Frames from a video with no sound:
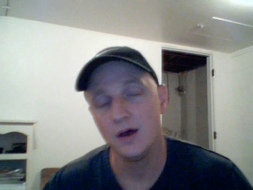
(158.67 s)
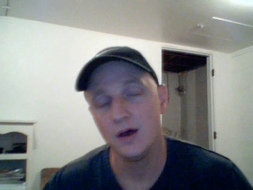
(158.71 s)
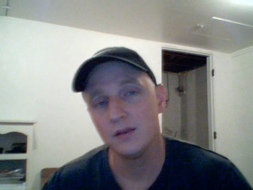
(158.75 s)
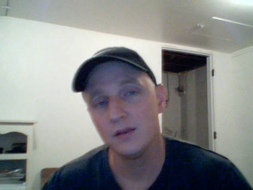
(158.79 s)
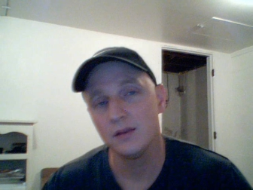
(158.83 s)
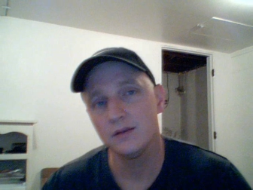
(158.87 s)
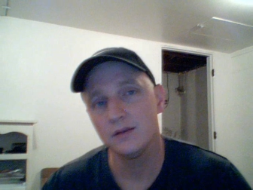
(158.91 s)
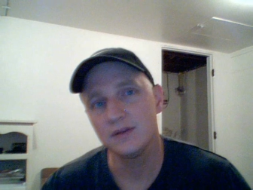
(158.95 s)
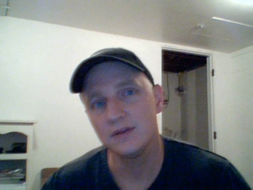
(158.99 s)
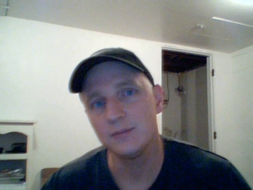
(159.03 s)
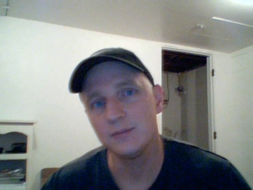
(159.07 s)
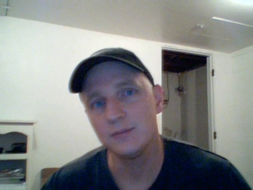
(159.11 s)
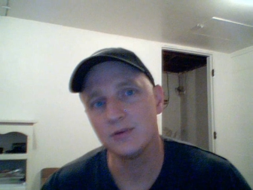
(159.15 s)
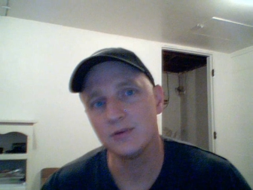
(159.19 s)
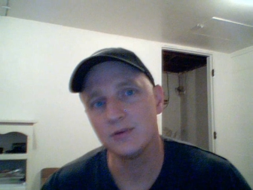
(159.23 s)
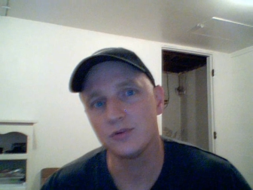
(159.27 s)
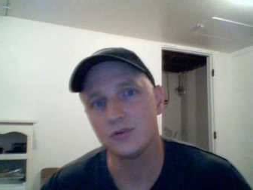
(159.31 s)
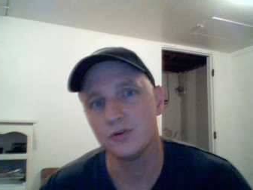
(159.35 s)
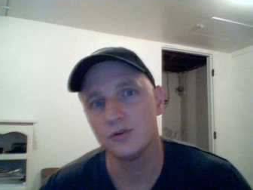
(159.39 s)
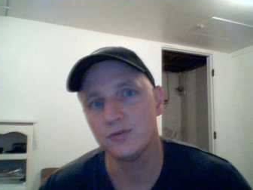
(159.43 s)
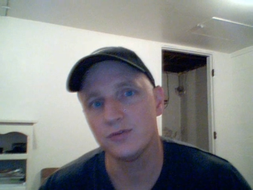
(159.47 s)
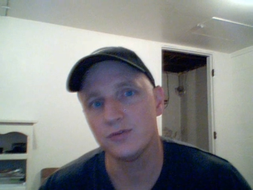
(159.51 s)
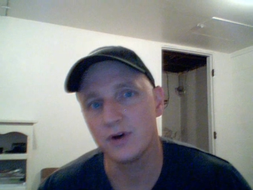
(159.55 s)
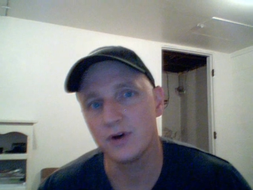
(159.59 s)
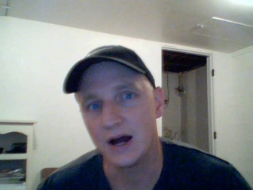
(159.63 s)
The same is
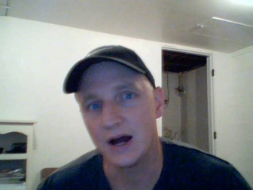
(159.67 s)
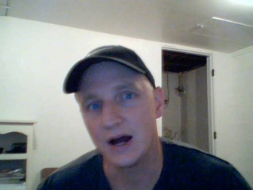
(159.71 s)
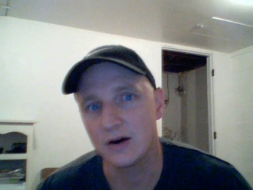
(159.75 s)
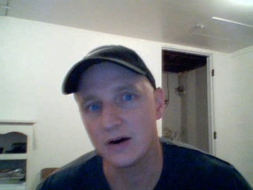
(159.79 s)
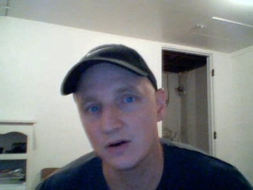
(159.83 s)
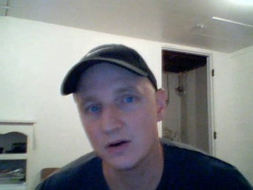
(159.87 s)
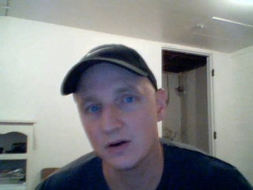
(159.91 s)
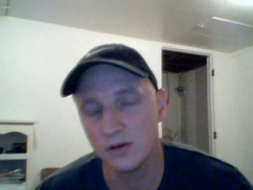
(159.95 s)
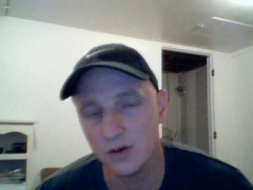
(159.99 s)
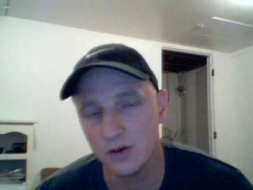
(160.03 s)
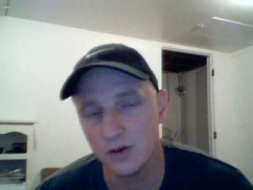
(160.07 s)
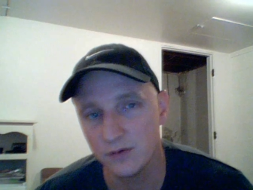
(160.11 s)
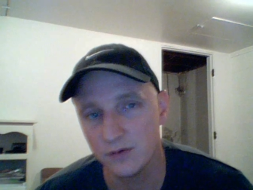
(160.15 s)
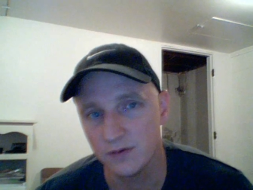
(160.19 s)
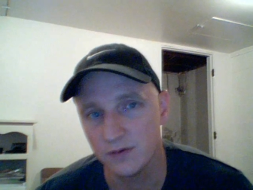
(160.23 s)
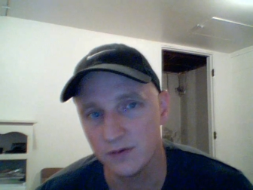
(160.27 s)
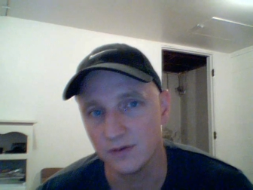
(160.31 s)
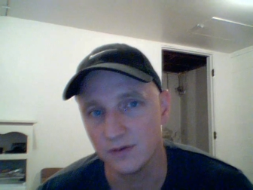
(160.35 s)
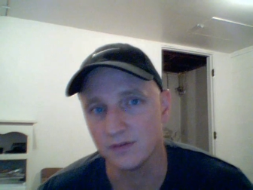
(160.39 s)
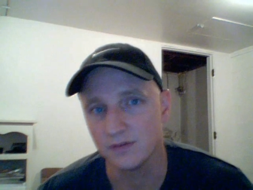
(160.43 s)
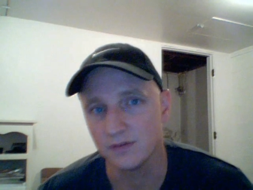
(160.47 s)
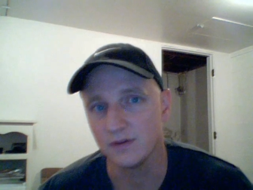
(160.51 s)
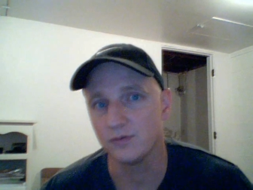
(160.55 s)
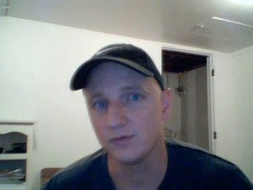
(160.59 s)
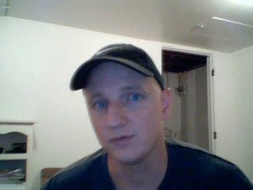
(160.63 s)
true for
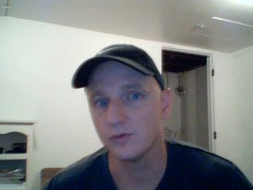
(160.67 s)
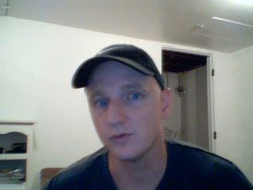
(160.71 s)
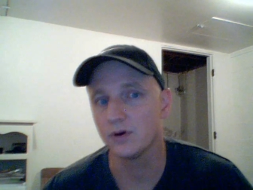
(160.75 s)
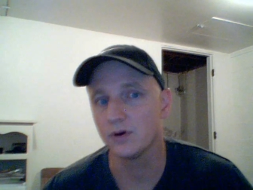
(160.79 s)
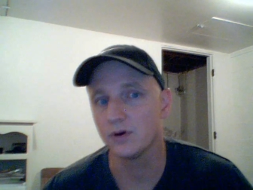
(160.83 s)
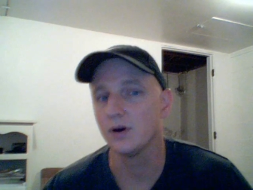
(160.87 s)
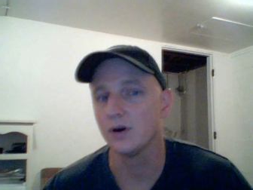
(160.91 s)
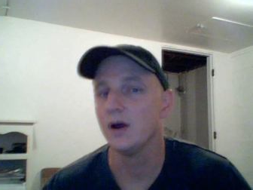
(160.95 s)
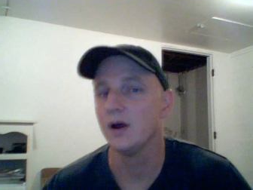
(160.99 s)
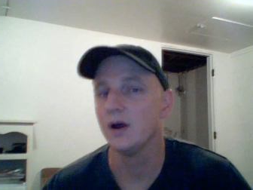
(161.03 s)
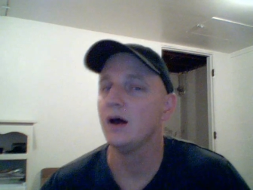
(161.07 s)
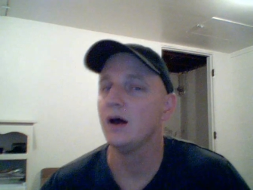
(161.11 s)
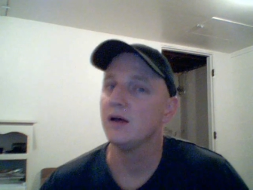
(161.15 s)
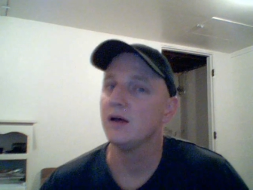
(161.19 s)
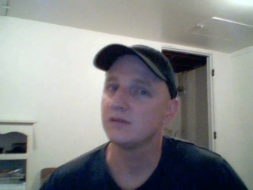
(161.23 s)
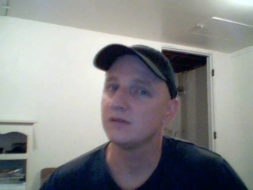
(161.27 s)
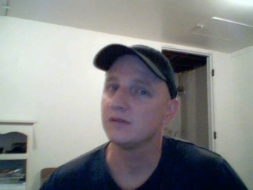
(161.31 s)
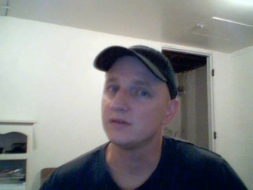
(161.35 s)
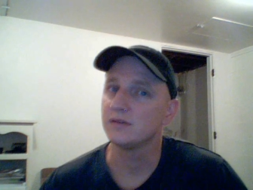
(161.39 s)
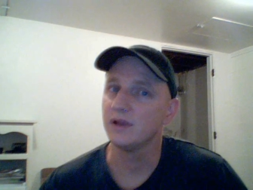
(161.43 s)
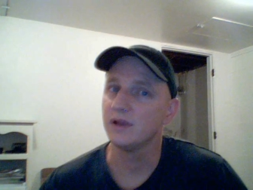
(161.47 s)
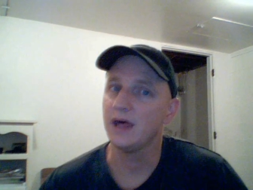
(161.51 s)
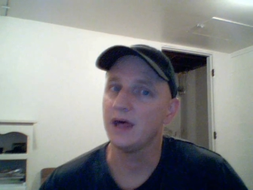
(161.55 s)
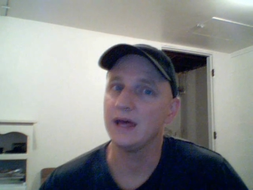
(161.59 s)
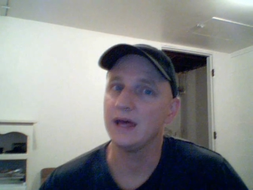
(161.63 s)
alkalosis. If we're
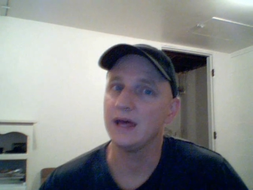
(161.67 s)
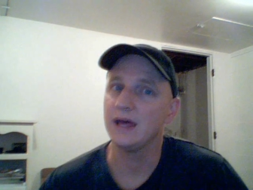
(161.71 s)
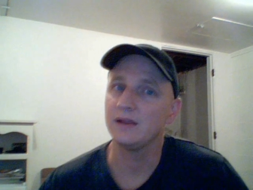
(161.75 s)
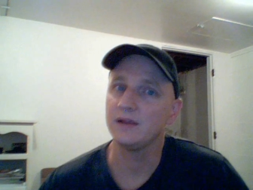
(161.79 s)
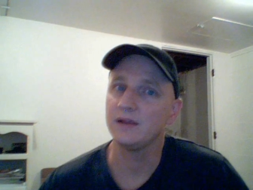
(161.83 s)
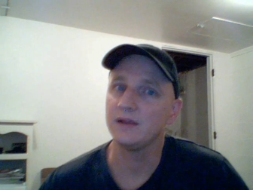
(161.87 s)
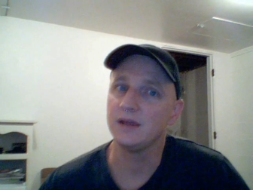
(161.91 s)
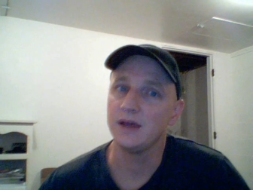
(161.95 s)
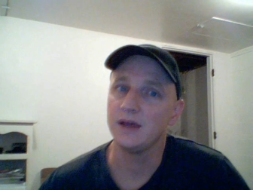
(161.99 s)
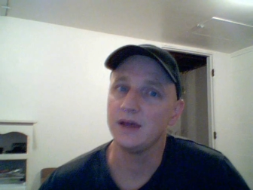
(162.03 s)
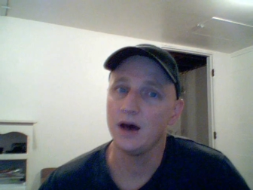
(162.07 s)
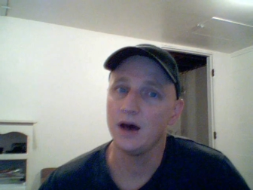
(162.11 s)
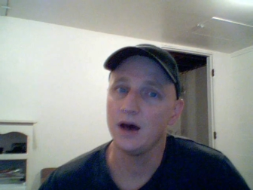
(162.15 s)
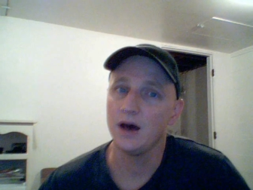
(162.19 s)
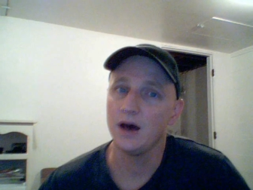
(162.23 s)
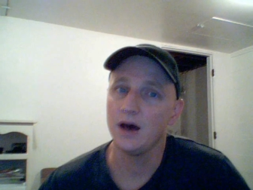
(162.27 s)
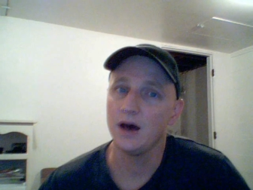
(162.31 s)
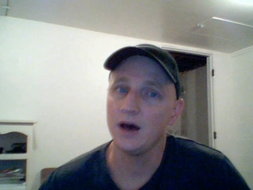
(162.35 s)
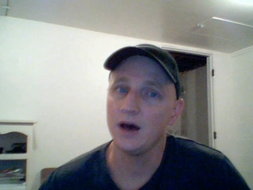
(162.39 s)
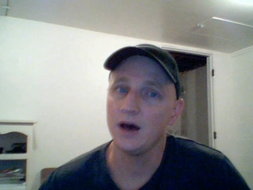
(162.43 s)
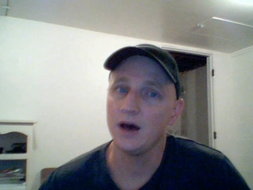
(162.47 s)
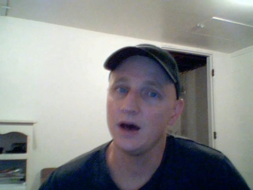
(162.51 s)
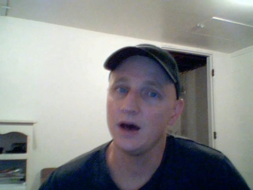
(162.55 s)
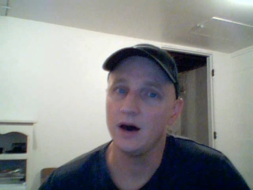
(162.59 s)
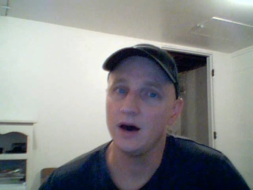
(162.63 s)
slightly
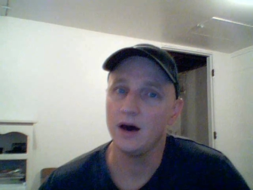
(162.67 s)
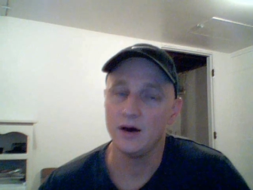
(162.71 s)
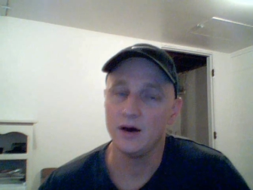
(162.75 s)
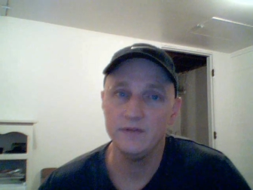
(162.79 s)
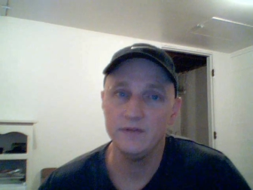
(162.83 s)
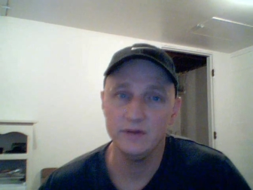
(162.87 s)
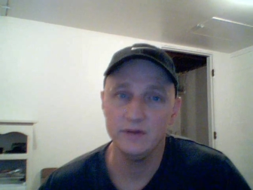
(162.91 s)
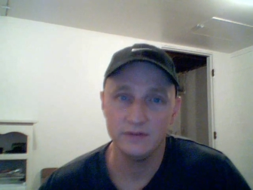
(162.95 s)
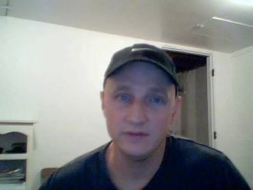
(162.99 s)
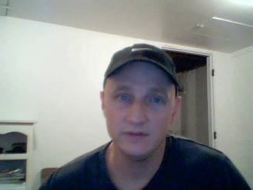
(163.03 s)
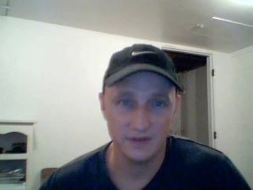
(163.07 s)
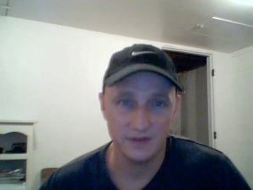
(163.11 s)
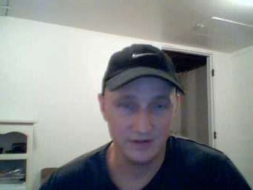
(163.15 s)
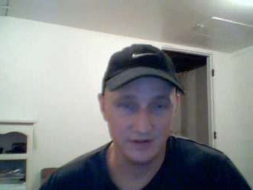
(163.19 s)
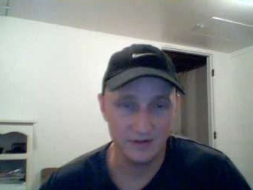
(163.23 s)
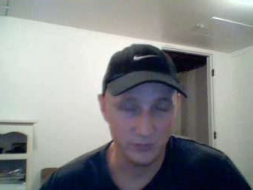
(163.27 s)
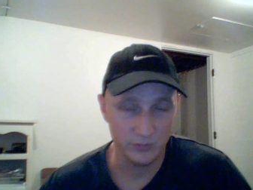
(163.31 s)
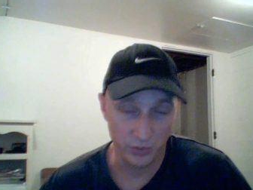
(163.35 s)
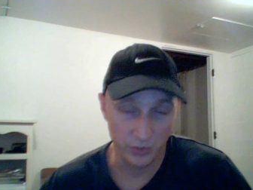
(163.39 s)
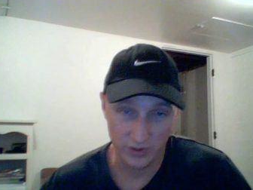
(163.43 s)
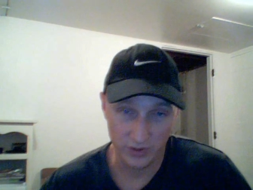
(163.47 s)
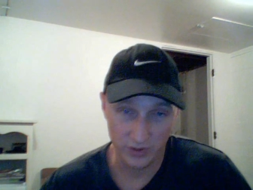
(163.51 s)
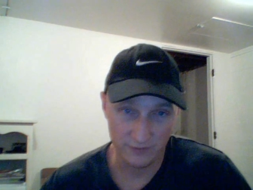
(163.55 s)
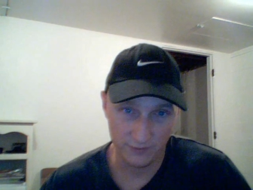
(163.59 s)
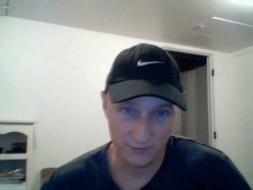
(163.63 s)
above
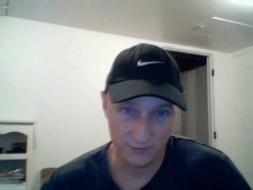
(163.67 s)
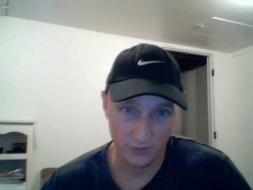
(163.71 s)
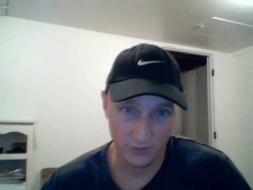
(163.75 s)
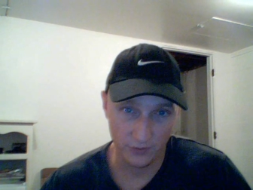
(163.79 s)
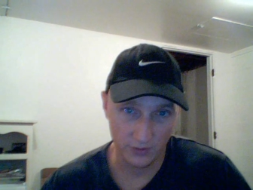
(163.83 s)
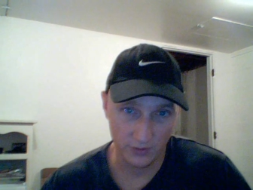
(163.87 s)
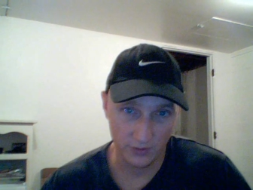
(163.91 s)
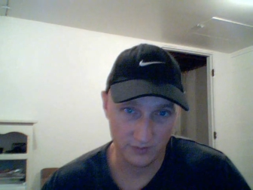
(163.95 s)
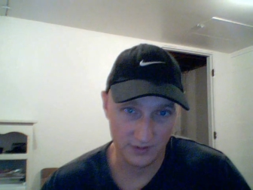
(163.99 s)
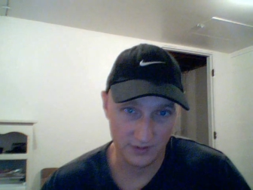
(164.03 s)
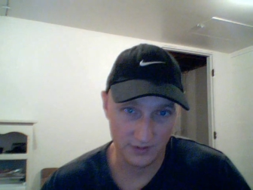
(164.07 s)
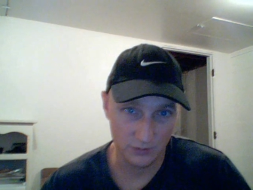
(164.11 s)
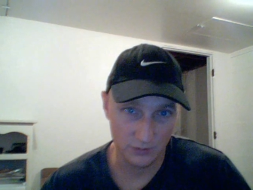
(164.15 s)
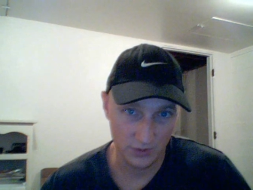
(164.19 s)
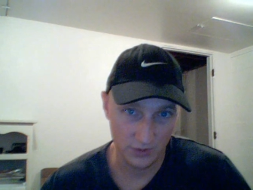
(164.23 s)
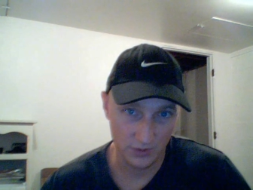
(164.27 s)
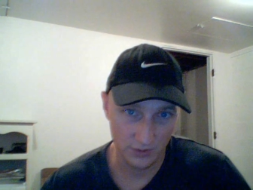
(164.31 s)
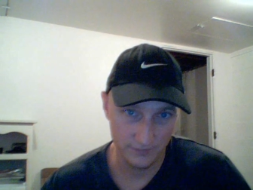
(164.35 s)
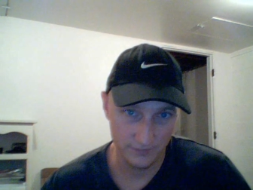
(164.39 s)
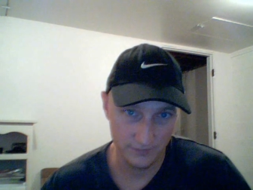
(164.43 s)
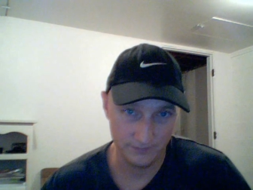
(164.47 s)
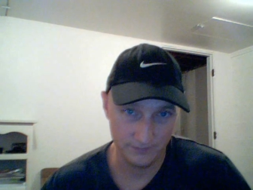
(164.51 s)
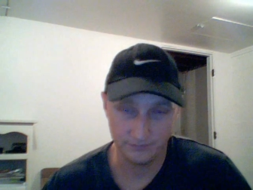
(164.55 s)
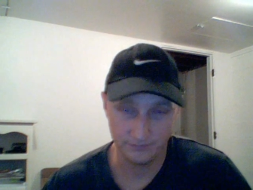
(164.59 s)
7.40,